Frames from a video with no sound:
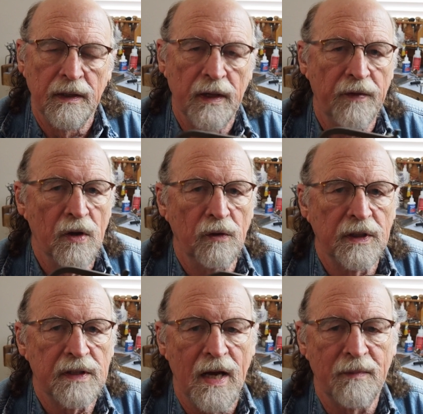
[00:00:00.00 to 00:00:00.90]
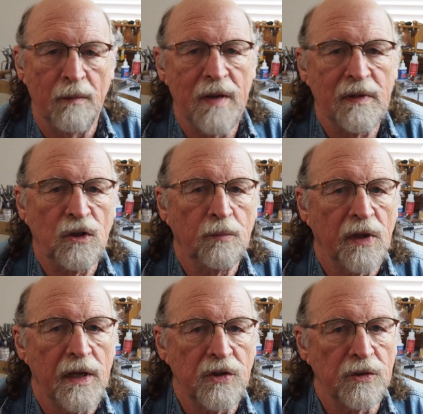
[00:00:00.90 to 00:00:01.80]
Now, the only time that maybe
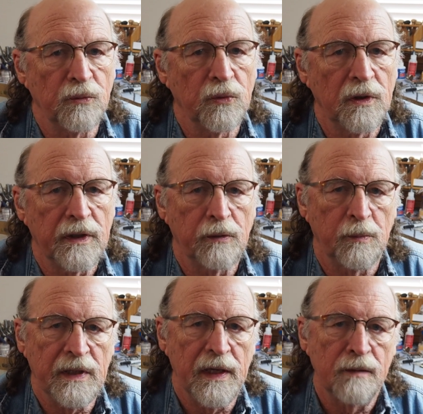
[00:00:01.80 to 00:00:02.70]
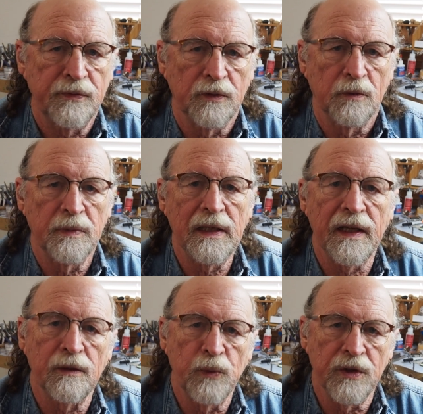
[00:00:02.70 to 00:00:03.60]
lubrication really would be helpful would be
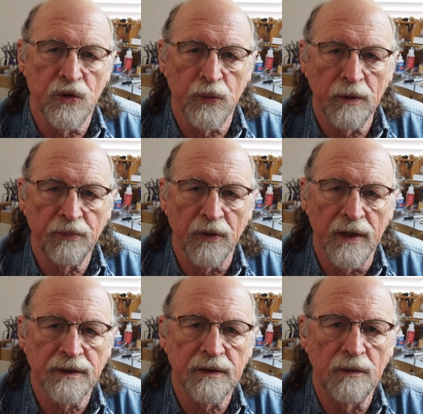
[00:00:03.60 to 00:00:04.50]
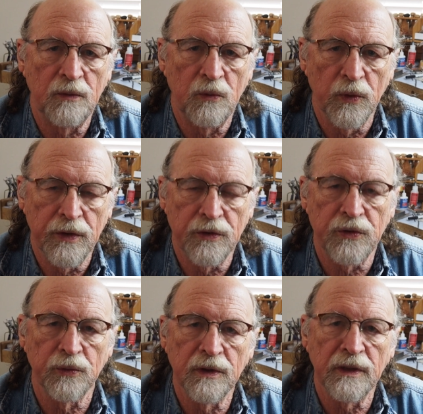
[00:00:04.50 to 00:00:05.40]
like with a drill press where you're
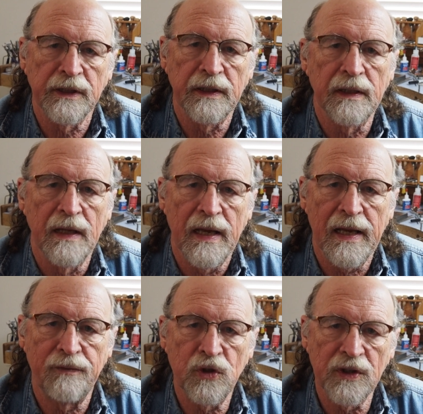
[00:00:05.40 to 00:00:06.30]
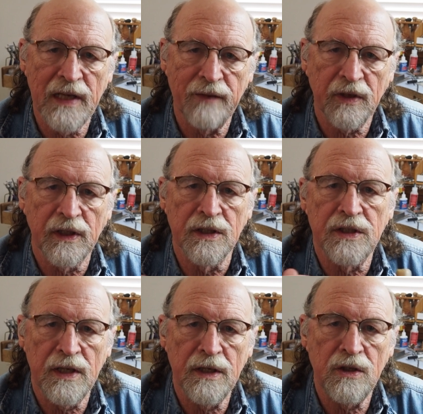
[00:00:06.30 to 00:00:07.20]
drilling. If you can have a
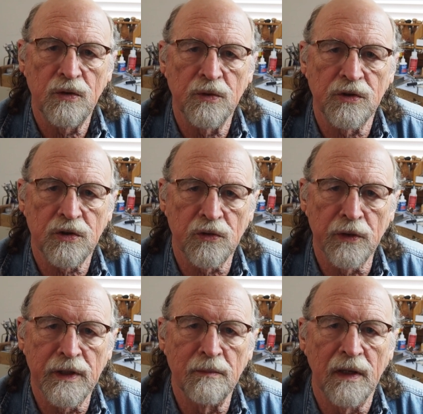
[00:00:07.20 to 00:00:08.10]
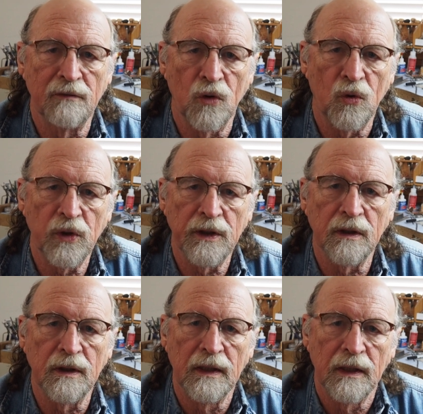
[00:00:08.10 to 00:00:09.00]
continuous stream of
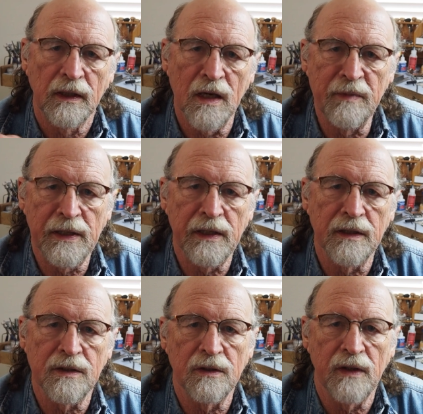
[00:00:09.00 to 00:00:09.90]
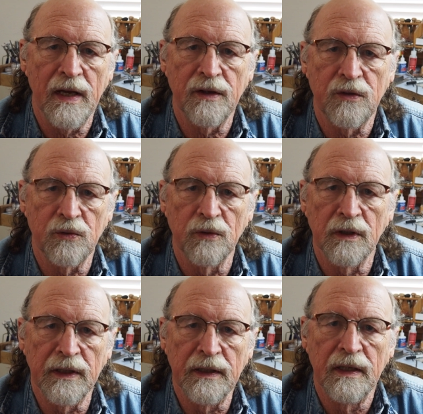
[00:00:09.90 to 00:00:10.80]
oil coming into that
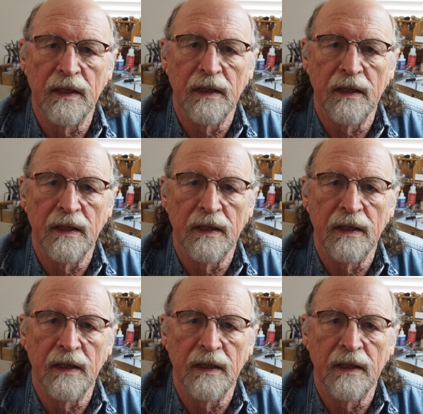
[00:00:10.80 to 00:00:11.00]
drilling,